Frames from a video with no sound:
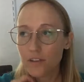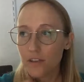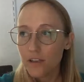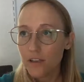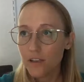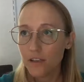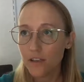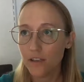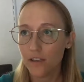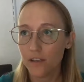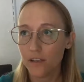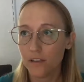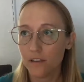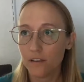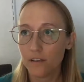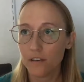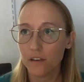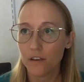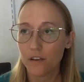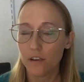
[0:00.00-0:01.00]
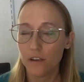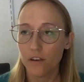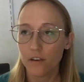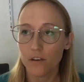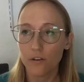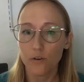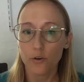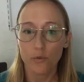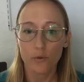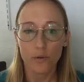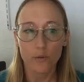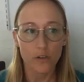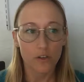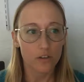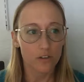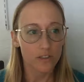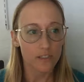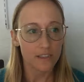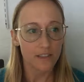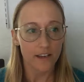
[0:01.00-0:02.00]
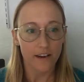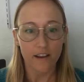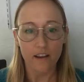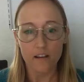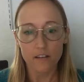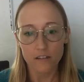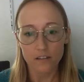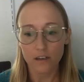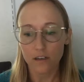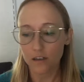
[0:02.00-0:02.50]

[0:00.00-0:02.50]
or what we call a dead out,